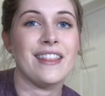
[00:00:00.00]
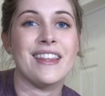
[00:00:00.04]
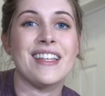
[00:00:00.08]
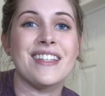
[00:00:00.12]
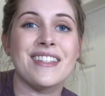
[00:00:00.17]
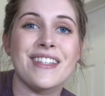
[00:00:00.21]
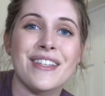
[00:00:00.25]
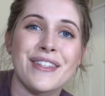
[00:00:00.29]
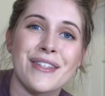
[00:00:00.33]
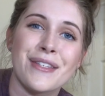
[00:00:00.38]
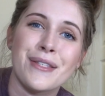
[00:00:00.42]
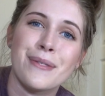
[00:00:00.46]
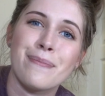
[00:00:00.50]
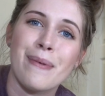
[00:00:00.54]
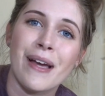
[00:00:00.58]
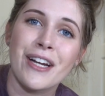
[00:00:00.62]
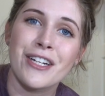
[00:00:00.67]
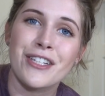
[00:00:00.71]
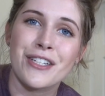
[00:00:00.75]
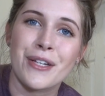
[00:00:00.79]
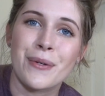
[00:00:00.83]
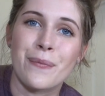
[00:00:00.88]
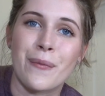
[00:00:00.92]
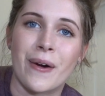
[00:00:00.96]
This is
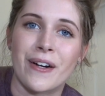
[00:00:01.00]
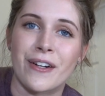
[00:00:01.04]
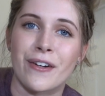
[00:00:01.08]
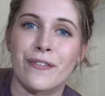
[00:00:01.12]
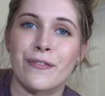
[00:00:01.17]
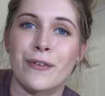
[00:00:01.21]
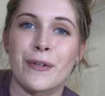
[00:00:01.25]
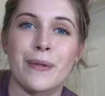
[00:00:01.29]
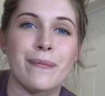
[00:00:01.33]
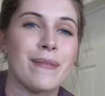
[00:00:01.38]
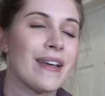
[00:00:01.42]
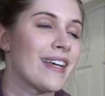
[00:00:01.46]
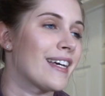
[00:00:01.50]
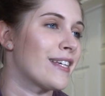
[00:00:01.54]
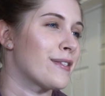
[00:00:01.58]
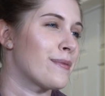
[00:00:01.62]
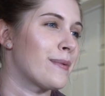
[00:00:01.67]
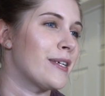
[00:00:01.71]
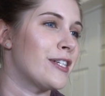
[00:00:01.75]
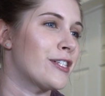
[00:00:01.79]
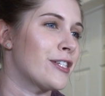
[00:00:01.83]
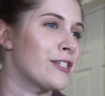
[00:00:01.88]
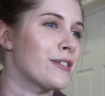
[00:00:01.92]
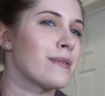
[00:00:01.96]
especially wonderful because
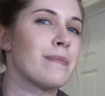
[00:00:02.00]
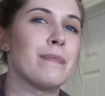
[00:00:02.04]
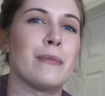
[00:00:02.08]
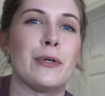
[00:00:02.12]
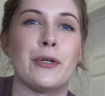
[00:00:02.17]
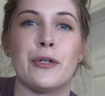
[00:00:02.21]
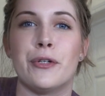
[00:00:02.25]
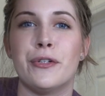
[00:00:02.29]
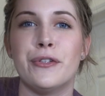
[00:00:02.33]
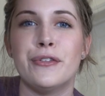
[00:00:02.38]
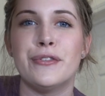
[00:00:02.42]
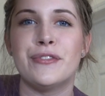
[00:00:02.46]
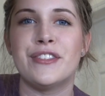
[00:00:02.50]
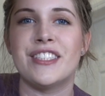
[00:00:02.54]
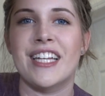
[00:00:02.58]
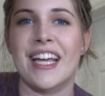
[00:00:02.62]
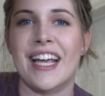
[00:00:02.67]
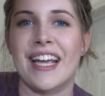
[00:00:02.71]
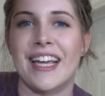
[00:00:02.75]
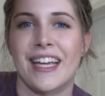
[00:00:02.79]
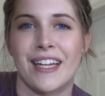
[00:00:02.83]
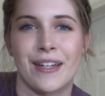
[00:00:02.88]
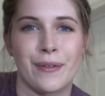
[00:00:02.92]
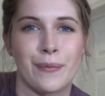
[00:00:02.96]
we just moved
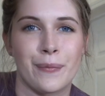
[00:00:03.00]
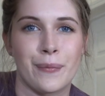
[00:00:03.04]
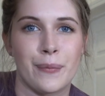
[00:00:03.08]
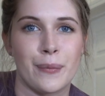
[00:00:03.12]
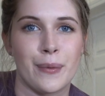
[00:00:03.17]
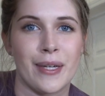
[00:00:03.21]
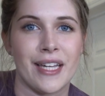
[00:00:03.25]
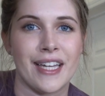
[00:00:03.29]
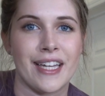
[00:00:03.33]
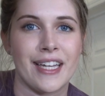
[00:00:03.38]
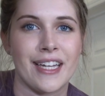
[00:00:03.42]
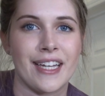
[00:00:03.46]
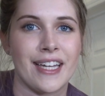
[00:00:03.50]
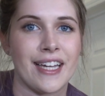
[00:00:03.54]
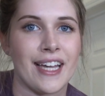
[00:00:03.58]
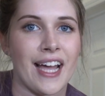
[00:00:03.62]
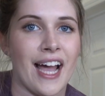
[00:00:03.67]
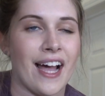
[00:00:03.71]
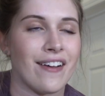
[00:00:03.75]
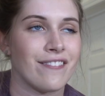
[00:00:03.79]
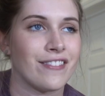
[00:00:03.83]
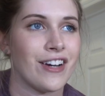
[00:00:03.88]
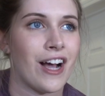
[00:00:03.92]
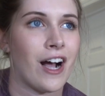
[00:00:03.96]
and we
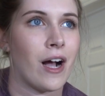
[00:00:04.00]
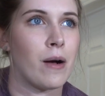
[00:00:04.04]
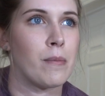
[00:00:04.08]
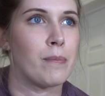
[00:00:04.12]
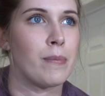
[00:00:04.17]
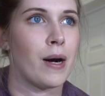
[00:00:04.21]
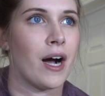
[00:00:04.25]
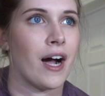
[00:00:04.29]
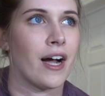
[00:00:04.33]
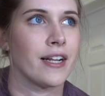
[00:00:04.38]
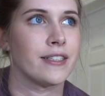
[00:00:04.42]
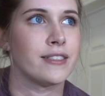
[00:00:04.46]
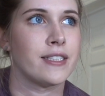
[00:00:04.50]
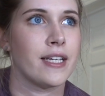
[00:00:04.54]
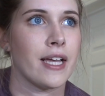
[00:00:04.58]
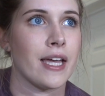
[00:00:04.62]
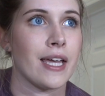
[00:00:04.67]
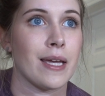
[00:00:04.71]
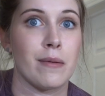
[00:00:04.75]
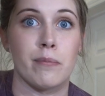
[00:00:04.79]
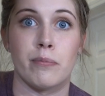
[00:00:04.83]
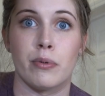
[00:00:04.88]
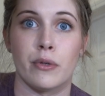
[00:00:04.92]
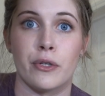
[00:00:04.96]
have not bought
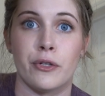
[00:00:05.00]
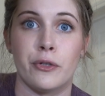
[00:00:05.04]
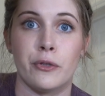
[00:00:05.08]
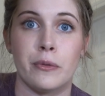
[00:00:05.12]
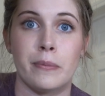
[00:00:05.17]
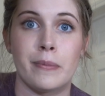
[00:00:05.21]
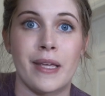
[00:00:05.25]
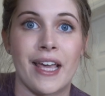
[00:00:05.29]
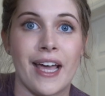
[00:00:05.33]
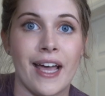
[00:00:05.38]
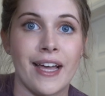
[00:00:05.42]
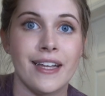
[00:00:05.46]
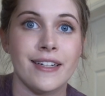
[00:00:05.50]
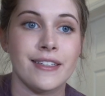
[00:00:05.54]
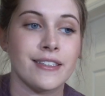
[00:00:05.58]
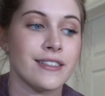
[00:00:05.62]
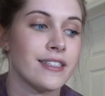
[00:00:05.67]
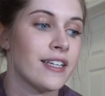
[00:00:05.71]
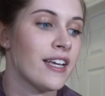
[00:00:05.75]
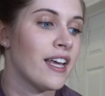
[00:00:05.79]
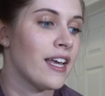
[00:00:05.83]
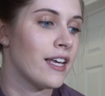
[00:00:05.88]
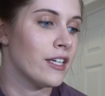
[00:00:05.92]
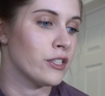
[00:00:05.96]
a broom yet.
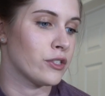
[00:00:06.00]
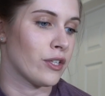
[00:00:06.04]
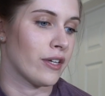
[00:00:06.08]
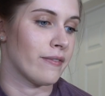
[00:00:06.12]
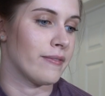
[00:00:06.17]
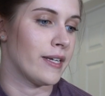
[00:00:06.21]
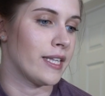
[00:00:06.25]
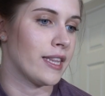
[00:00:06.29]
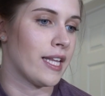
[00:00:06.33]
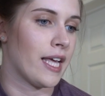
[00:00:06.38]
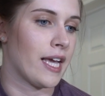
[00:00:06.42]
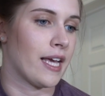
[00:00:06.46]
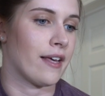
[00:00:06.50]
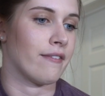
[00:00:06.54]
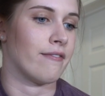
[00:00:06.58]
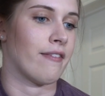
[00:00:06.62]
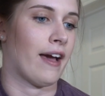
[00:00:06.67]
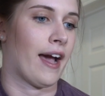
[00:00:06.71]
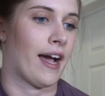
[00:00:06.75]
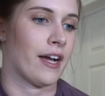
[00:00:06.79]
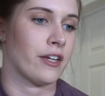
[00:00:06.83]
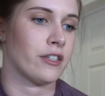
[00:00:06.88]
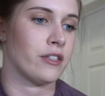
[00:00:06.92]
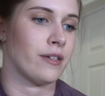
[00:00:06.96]
So I've been like
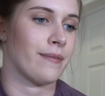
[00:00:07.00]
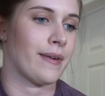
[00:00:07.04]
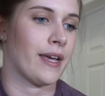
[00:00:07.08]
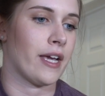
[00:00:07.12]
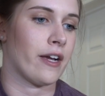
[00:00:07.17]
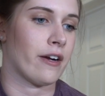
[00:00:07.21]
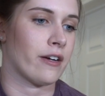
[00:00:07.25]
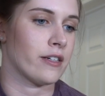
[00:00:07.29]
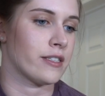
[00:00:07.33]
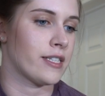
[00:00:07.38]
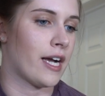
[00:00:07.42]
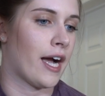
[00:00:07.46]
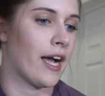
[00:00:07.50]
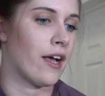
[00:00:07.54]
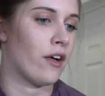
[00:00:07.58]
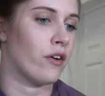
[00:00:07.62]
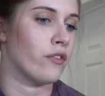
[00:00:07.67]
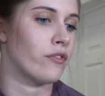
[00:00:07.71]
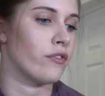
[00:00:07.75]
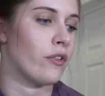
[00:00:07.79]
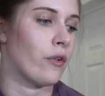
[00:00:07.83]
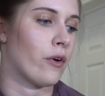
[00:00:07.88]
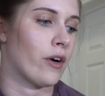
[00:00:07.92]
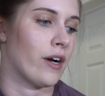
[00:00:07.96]
vacuuming our tile
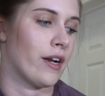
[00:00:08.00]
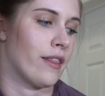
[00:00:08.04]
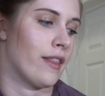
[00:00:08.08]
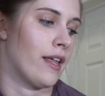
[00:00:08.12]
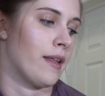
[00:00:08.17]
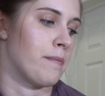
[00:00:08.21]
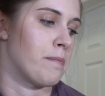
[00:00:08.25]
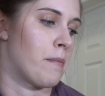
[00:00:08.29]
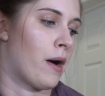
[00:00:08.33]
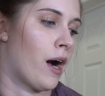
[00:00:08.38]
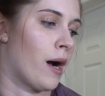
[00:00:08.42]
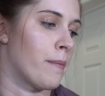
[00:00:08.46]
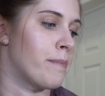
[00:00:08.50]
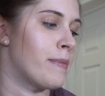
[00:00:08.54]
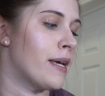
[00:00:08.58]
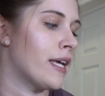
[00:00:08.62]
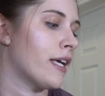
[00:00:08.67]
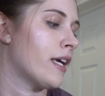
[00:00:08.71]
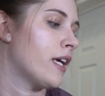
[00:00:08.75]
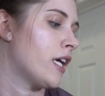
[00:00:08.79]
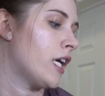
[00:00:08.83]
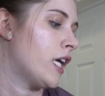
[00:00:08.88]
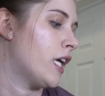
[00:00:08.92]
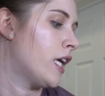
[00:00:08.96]
floor and then
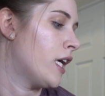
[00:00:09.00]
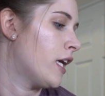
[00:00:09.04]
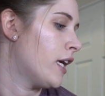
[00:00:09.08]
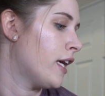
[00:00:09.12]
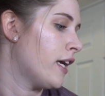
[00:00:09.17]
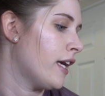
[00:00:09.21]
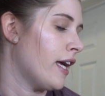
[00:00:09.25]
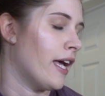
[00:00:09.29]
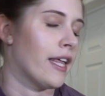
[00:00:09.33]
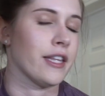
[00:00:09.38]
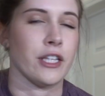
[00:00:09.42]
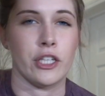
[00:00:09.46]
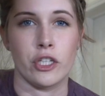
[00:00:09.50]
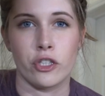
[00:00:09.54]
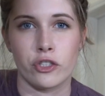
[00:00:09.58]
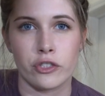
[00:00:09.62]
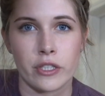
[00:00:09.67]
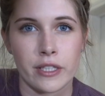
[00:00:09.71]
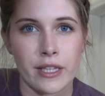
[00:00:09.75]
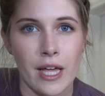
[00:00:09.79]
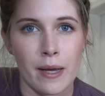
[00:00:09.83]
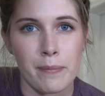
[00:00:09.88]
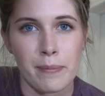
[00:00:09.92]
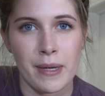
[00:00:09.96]
mopping it. And
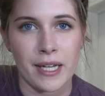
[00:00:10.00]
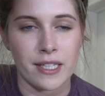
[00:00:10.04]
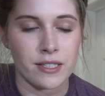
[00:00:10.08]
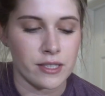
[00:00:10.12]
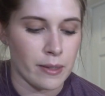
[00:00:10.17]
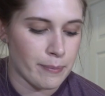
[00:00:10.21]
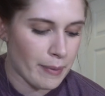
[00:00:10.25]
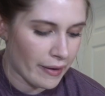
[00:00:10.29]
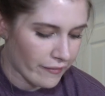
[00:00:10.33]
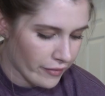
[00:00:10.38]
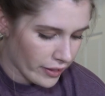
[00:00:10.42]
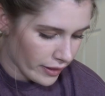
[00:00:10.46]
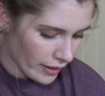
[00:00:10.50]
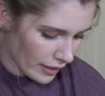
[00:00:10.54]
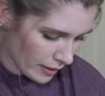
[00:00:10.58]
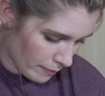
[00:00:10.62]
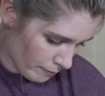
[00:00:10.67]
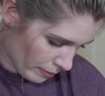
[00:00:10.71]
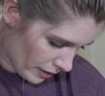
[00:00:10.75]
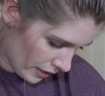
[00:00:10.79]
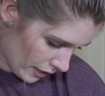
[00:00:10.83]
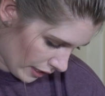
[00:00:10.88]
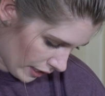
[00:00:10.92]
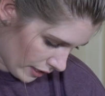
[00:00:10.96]
usually that picks up everything,
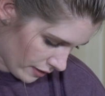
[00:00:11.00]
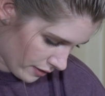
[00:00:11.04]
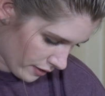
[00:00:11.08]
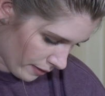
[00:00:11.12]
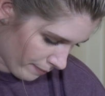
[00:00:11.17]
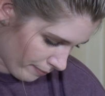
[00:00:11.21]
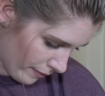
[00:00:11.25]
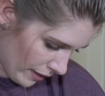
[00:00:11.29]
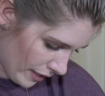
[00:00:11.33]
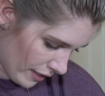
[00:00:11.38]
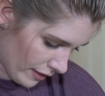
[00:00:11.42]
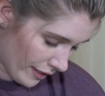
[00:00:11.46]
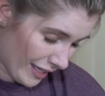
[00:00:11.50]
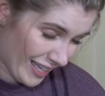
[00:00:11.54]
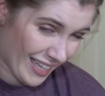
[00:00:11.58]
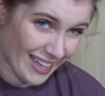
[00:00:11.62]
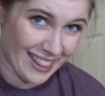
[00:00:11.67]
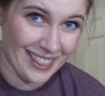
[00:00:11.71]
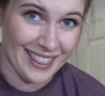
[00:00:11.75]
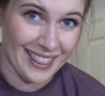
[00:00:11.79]
but like something like